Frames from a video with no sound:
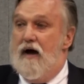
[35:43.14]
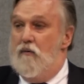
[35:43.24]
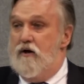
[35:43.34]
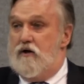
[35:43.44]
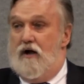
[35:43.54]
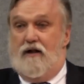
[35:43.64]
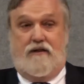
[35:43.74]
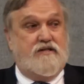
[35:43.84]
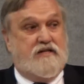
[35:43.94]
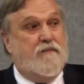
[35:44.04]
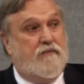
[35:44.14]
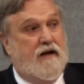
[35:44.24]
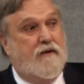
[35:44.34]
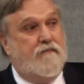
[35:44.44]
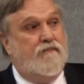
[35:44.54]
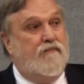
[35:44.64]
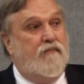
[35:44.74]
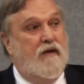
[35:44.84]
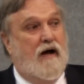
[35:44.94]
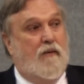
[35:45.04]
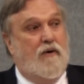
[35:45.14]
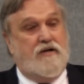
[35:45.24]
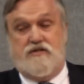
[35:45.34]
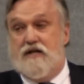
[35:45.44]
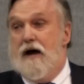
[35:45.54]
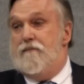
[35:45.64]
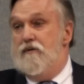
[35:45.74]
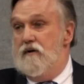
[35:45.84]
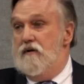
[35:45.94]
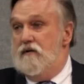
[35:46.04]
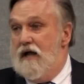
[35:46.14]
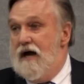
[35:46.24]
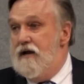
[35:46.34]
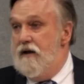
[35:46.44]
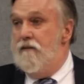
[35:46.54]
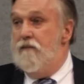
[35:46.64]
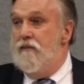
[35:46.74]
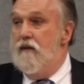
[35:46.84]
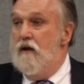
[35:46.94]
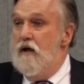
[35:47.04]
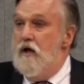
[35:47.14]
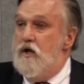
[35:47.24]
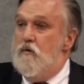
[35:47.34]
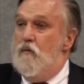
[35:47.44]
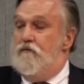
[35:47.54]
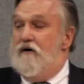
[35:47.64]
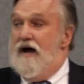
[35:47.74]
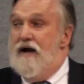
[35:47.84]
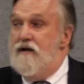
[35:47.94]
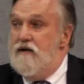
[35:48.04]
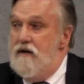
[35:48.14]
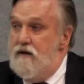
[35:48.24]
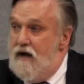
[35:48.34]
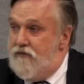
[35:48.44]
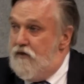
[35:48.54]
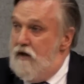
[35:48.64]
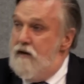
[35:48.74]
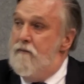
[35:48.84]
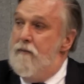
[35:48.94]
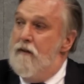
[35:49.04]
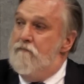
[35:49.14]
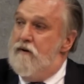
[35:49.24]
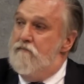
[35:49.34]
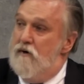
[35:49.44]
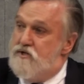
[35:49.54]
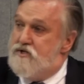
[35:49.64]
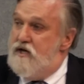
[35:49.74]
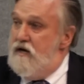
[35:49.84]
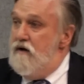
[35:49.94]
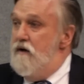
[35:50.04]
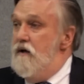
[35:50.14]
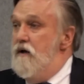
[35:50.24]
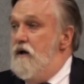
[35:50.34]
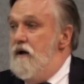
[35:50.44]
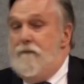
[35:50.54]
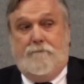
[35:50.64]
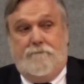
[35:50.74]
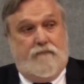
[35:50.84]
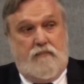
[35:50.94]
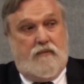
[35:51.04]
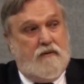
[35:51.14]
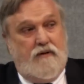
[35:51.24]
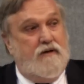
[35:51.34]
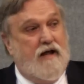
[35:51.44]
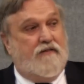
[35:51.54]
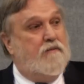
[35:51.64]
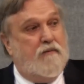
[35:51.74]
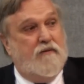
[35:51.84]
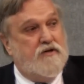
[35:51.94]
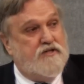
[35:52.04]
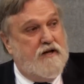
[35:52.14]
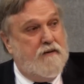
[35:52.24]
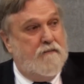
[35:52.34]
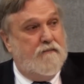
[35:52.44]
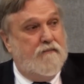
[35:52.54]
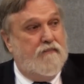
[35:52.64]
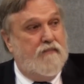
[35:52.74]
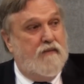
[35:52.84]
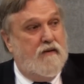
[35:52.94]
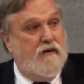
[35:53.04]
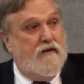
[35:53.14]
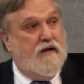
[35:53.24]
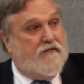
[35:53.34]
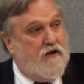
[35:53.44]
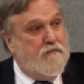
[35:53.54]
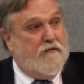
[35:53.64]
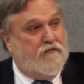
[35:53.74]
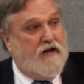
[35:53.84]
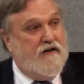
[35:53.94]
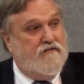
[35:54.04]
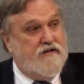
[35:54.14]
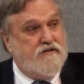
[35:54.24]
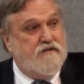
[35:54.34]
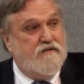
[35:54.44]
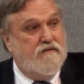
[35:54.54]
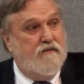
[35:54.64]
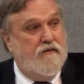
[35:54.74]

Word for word: I want to call it the same thing. I want to stop lying. You will find nothing but mercy, nothing but mercy, nothing but forgiveness.